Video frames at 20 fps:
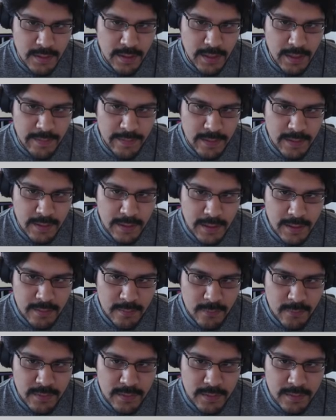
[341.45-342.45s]
And then I kind
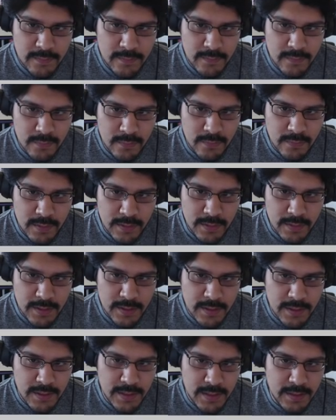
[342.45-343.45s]
of want to do a
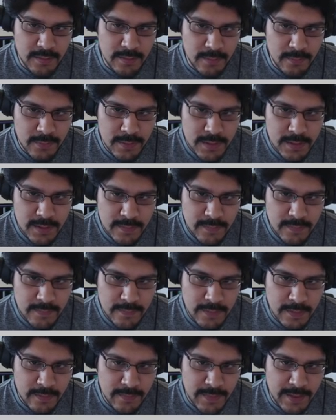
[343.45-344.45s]
cut here. I want to cut
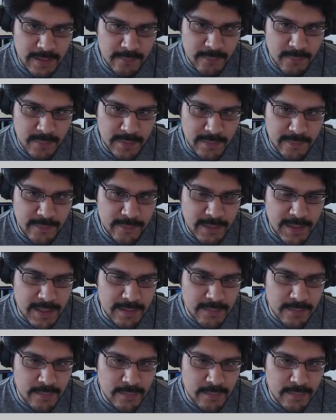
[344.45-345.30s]
this out and make it really flat.